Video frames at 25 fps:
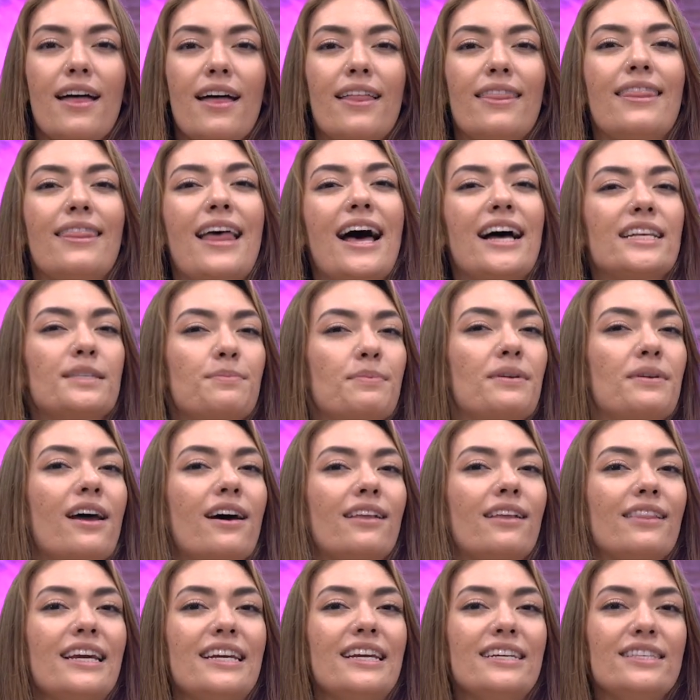Last but
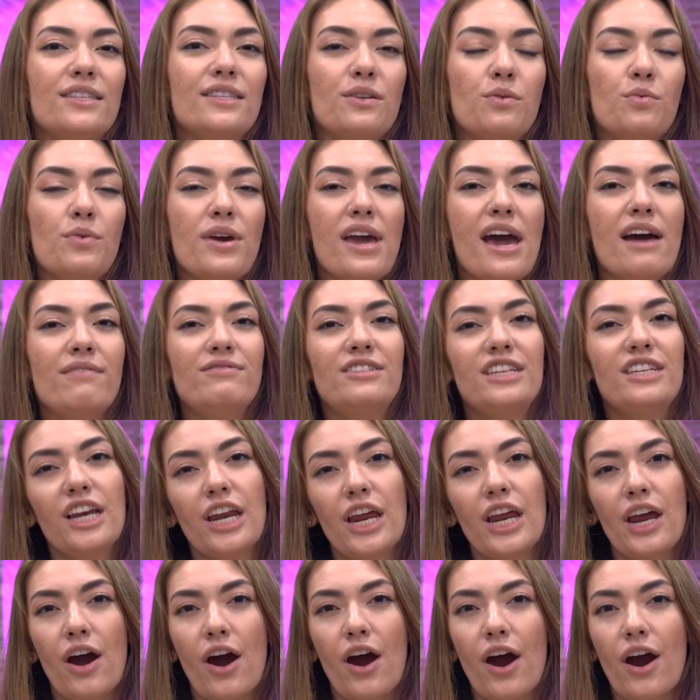not least, we have
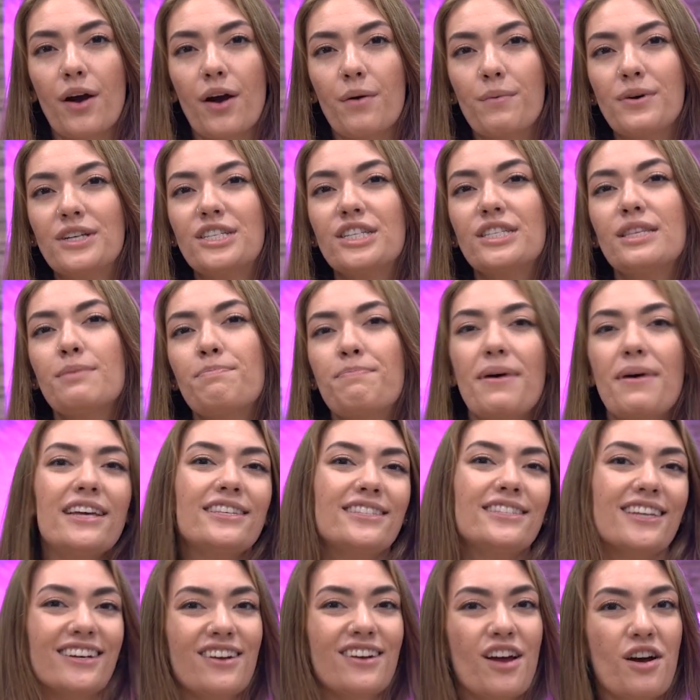DDR, which is the
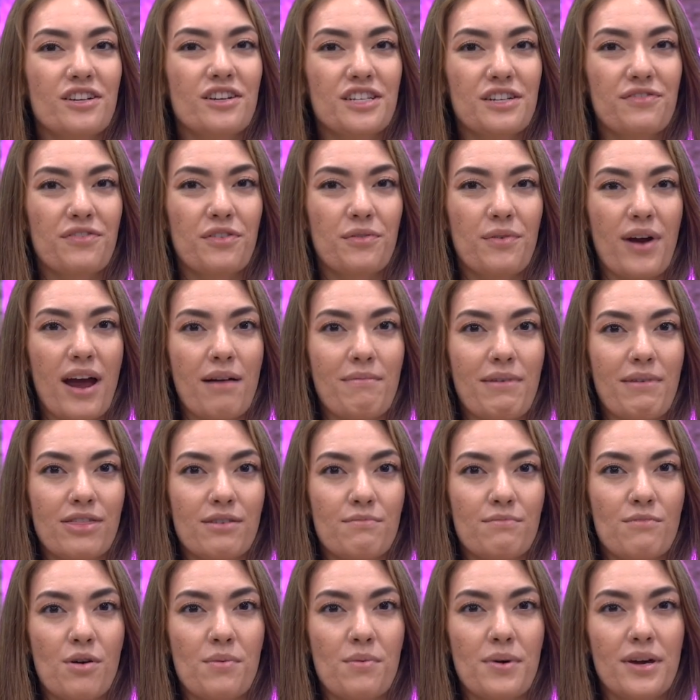best technology for RAM at
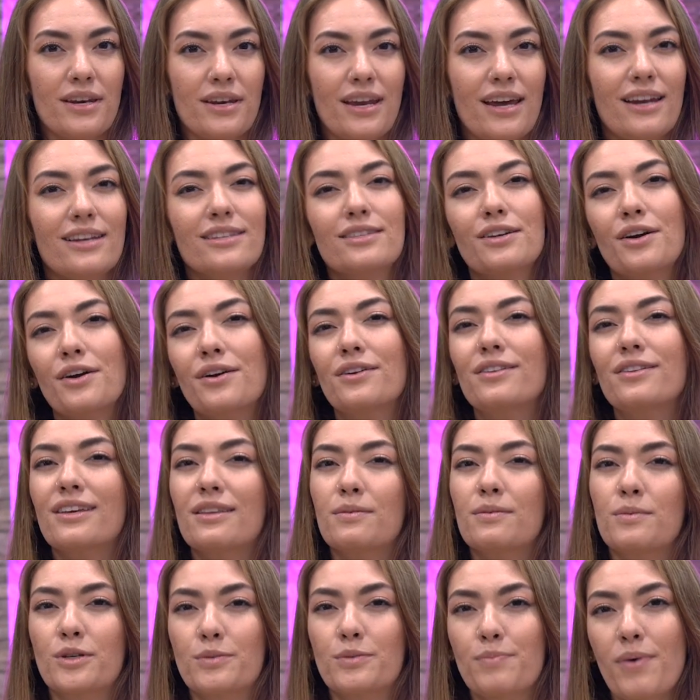the moment and is currently
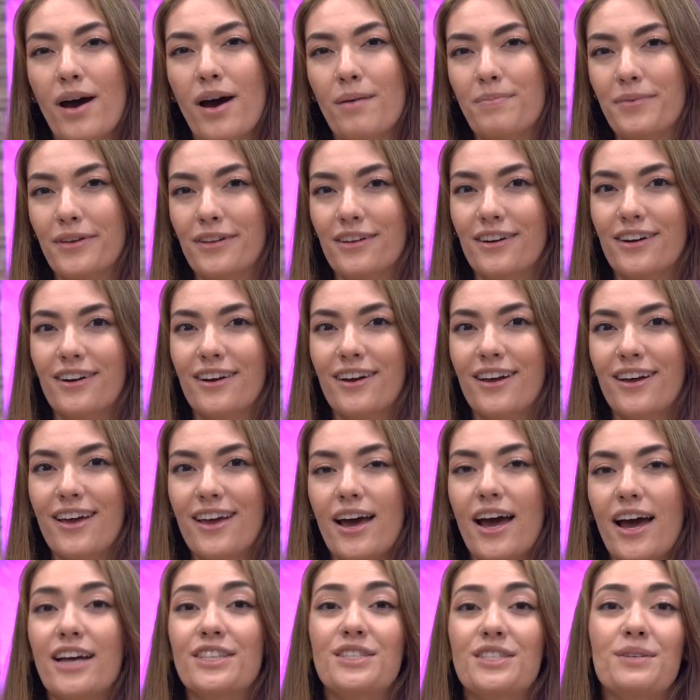the most popular.
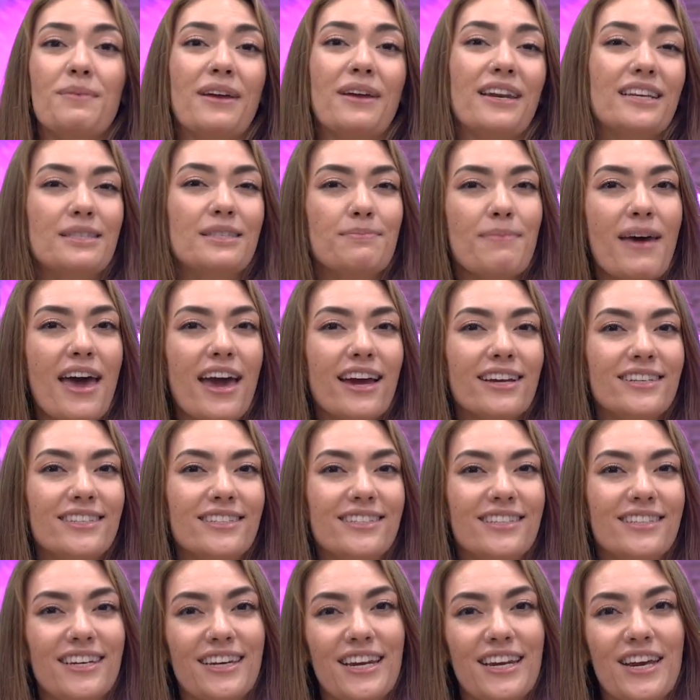As you might
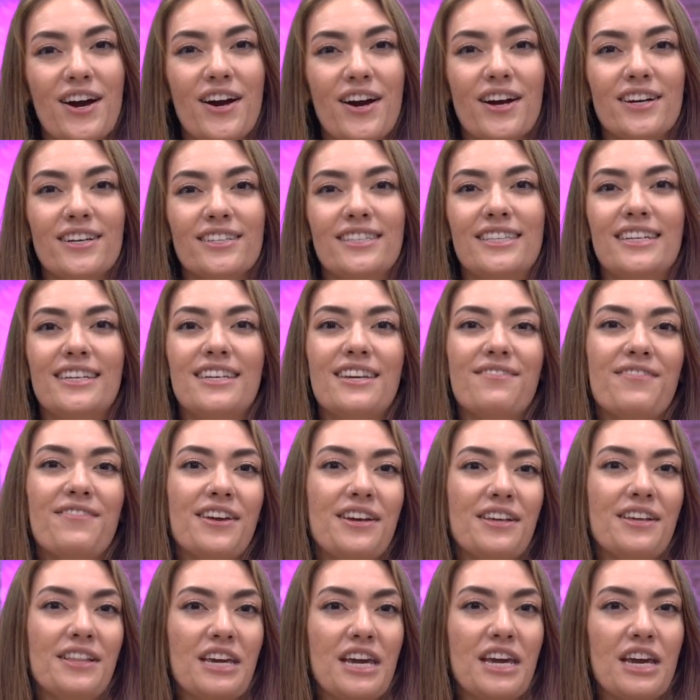expect, DDR
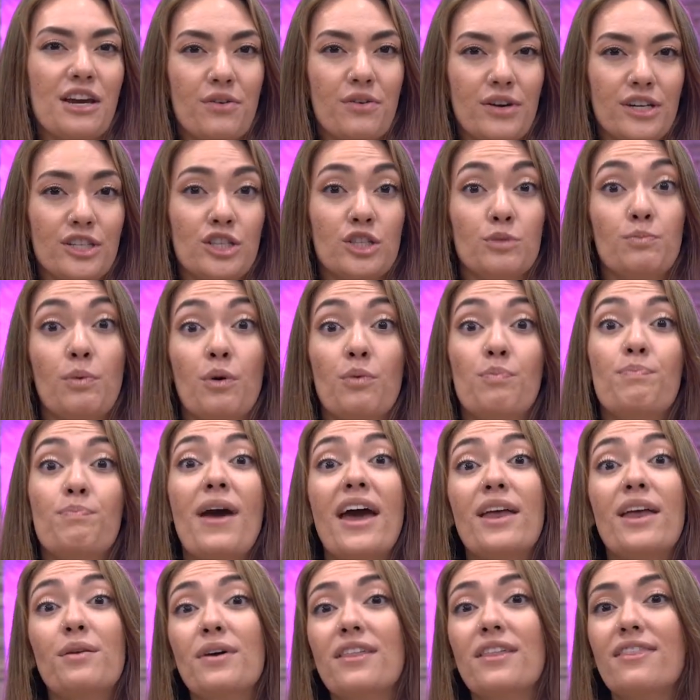significantly increases both
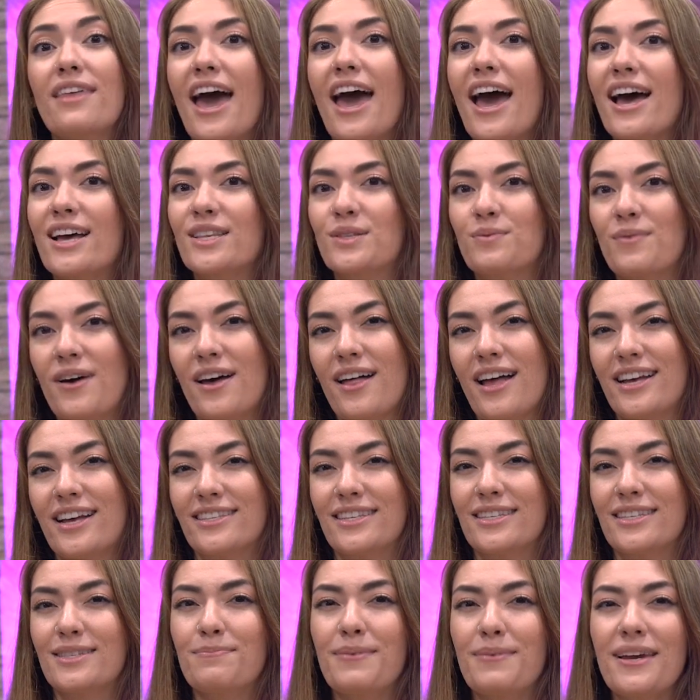bandwidth as well as
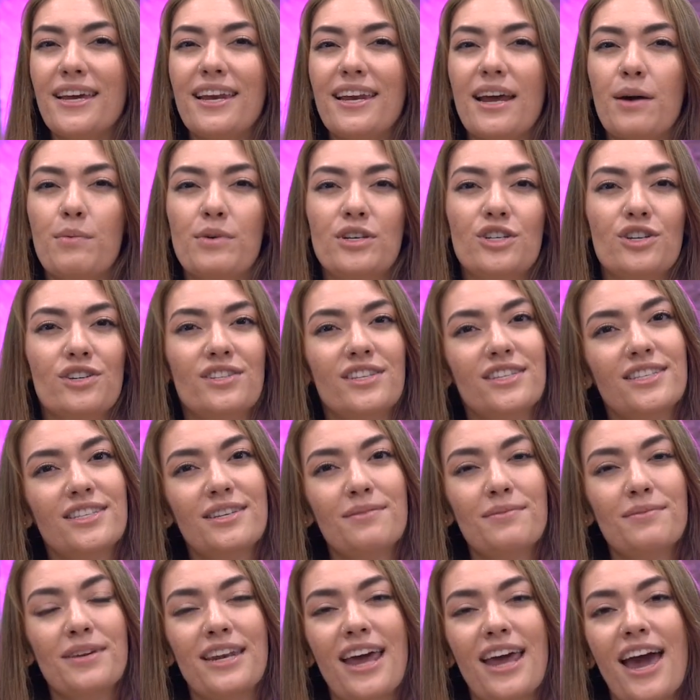the speed at which your
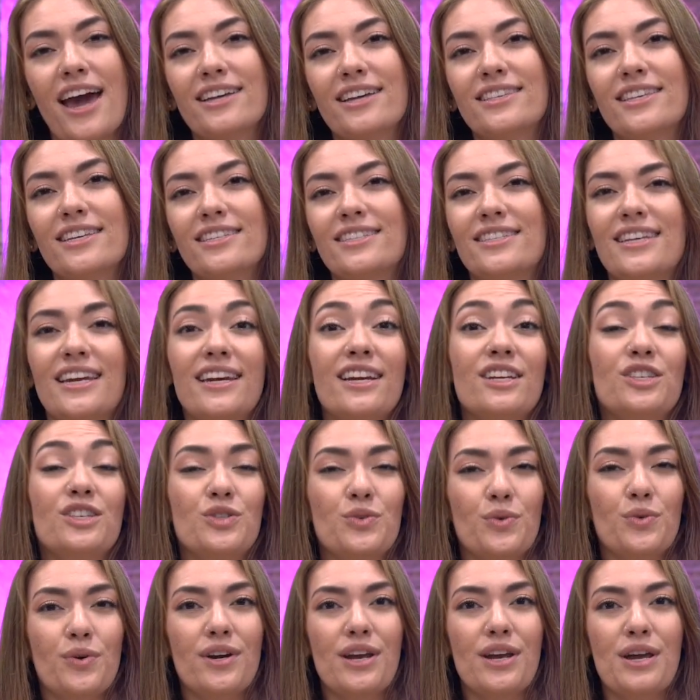system can access data
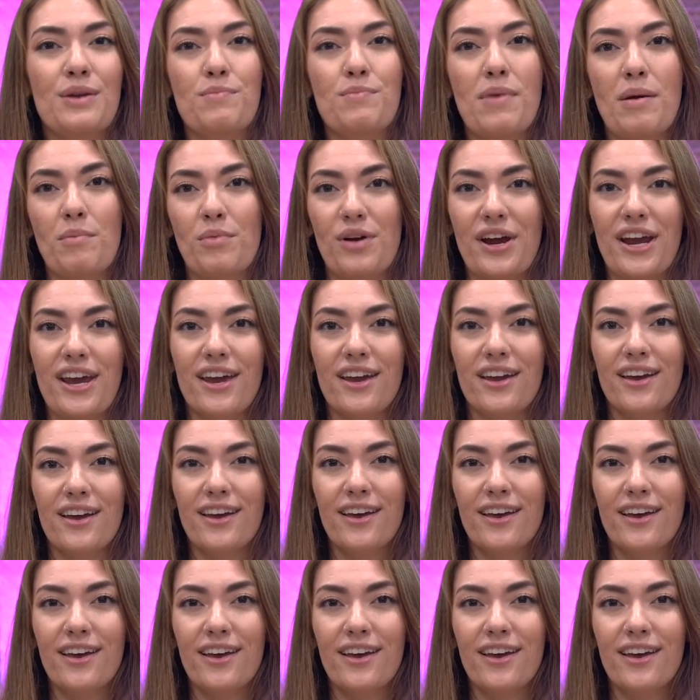stored in memory.